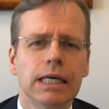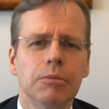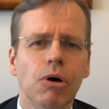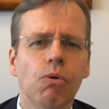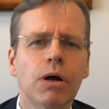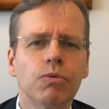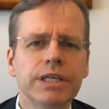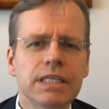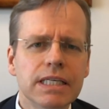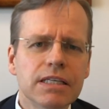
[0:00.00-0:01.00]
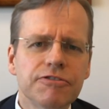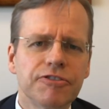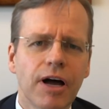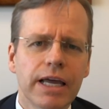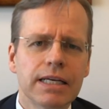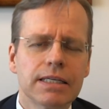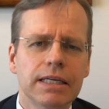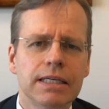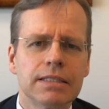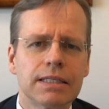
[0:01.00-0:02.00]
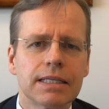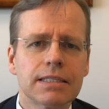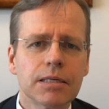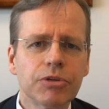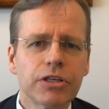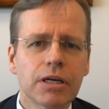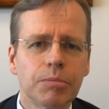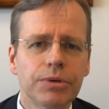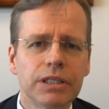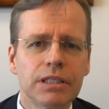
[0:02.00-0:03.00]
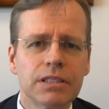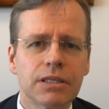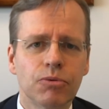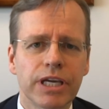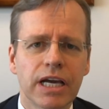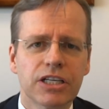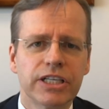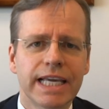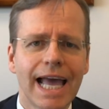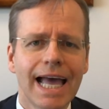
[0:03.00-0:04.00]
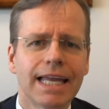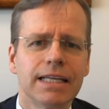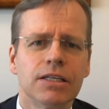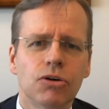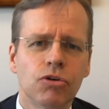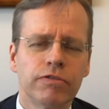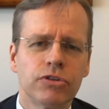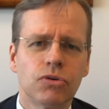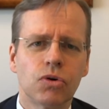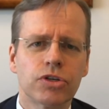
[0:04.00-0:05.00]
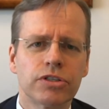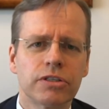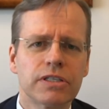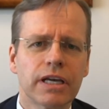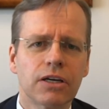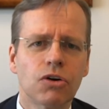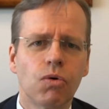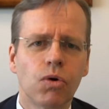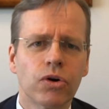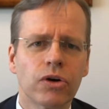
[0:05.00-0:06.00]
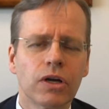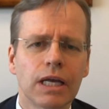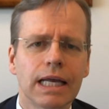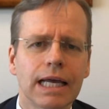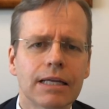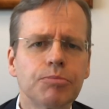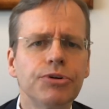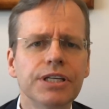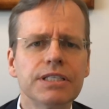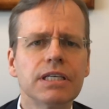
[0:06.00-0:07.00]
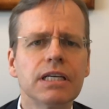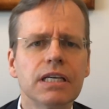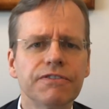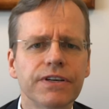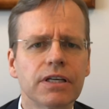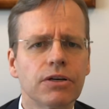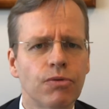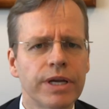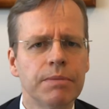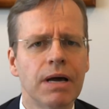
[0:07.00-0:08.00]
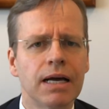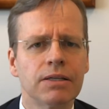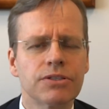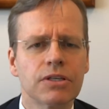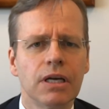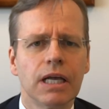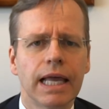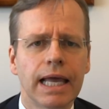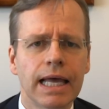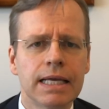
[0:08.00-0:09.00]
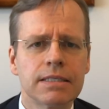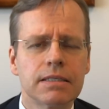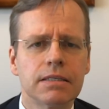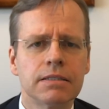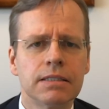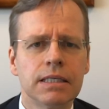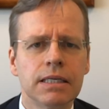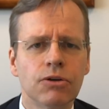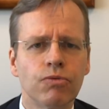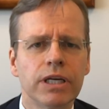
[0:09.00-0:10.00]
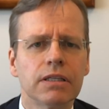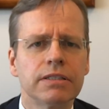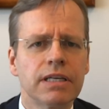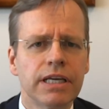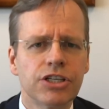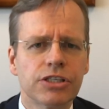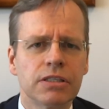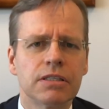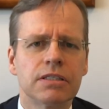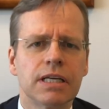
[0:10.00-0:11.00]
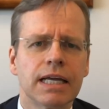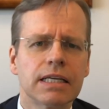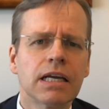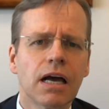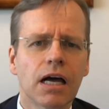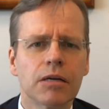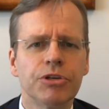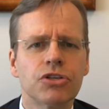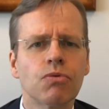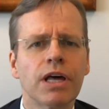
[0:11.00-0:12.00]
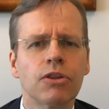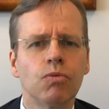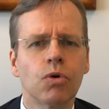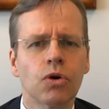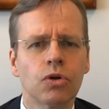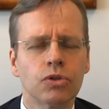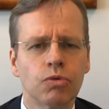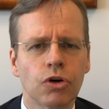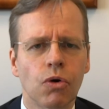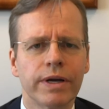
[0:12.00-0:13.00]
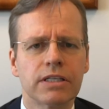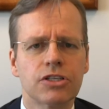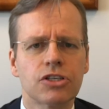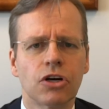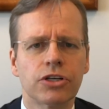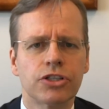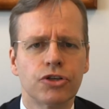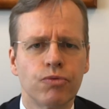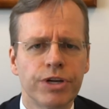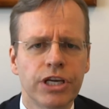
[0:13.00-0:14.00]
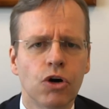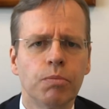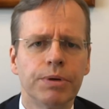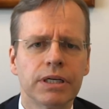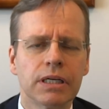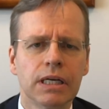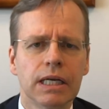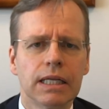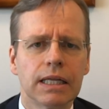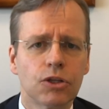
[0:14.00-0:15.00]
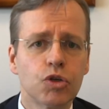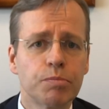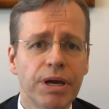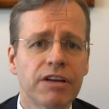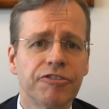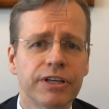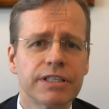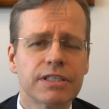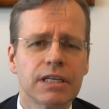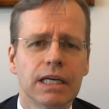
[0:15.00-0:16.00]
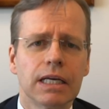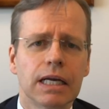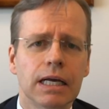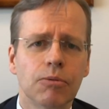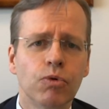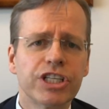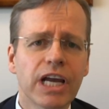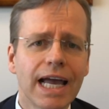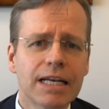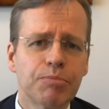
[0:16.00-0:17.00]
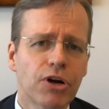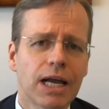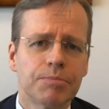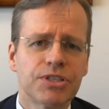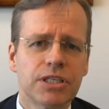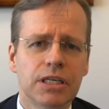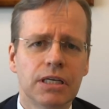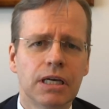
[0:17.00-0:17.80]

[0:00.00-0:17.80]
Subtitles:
But what we did find is that some of the companies that we actually added over the course of the second quarter had pretty significant rebounds as the realization that economies around the world were going to start to reopen, that those benefits, which had perhaps seen